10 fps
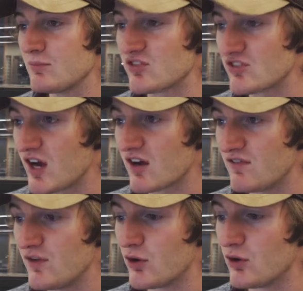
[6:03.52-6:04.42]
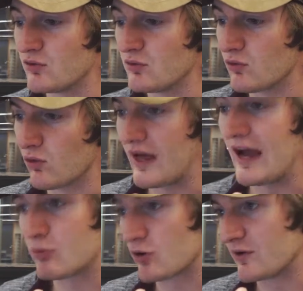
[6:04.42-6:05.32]
stock photo
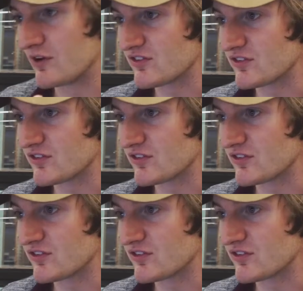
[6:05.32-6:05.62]
libraries